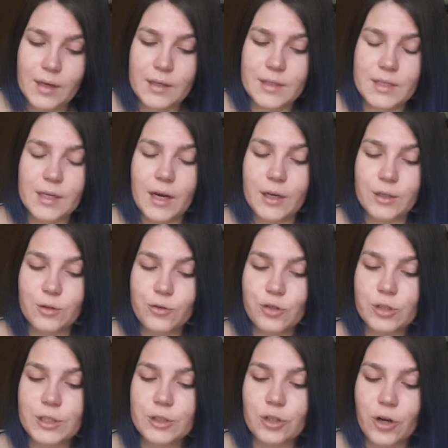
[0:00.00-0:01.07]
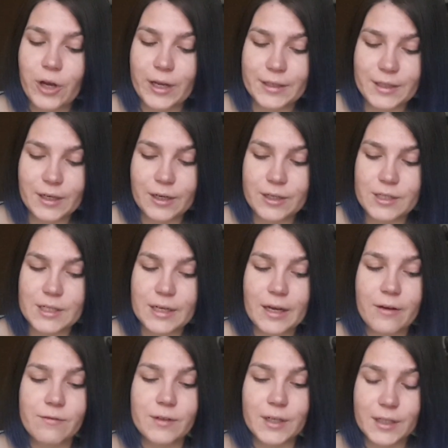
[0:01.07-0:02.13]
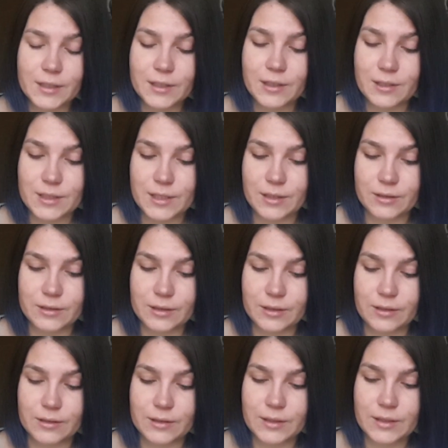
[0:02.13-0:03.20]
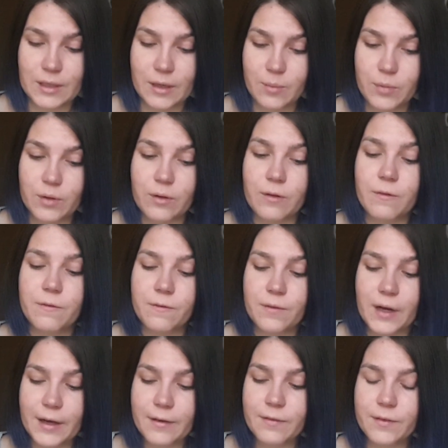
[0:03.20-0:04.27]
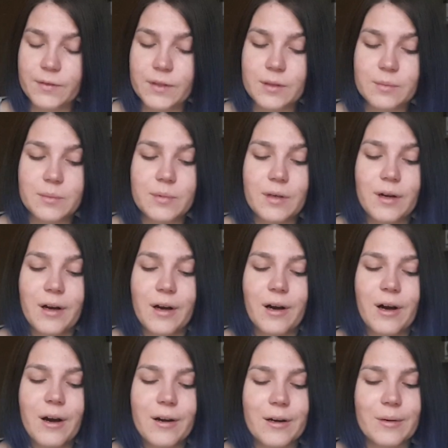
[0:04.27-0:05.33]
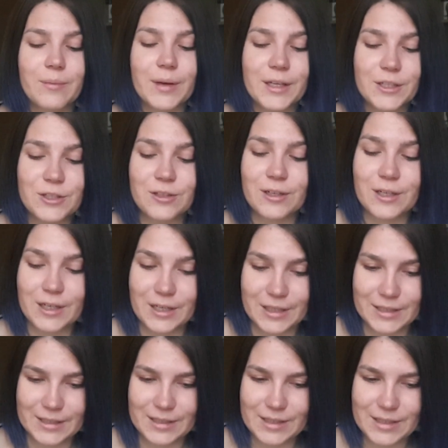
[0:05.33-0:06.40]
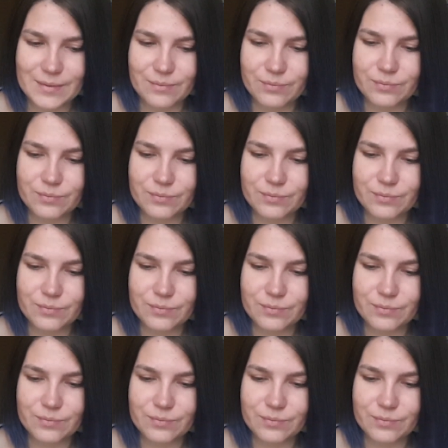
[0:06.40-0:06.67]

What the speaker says: See, I usually draw 8 cards. I have 9 cards currently on the table. 5 of them are Major Arcanas.